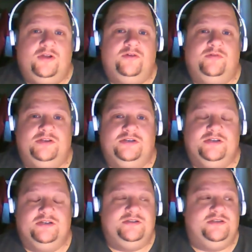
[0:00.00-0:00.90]
which
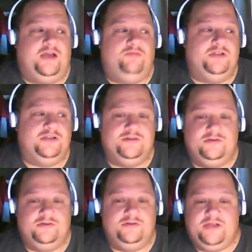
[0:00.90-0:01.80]
is
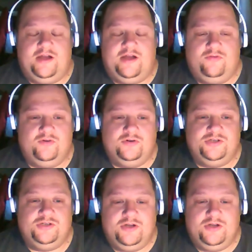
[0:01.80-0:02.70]
Blizzard's now
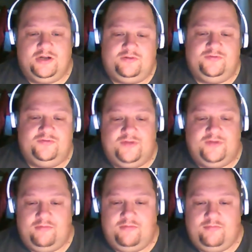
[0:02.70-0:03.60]
version of,
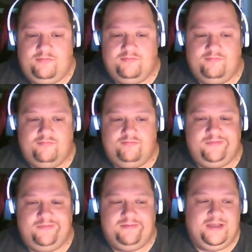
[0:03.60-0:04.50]
I
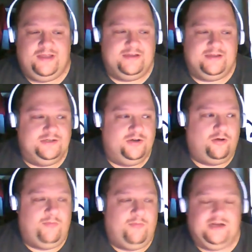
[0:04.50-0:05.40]
guess you can
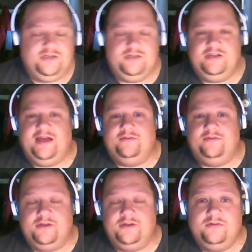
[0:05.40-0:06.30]
call it Magic the Gathering.